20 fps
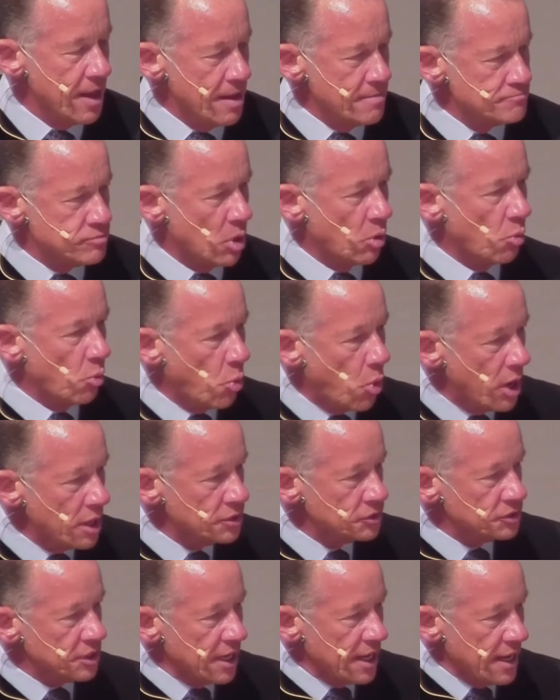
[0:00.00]
But
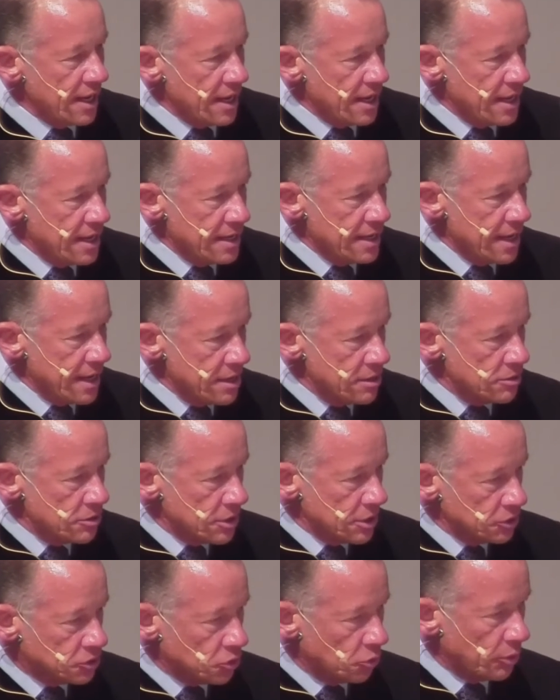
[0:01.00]
once he entered
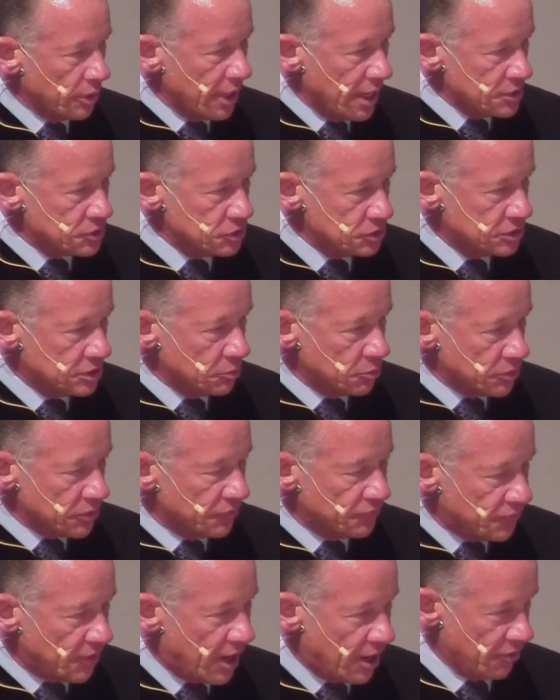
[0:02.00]
into a relationship with the
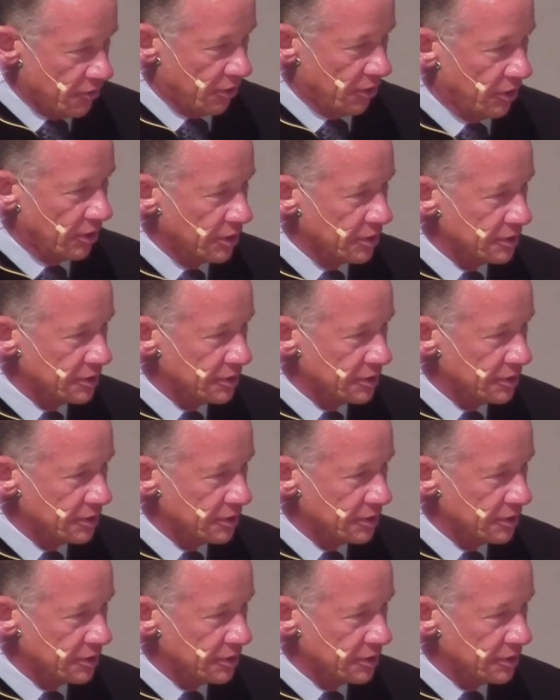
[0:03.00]
Father,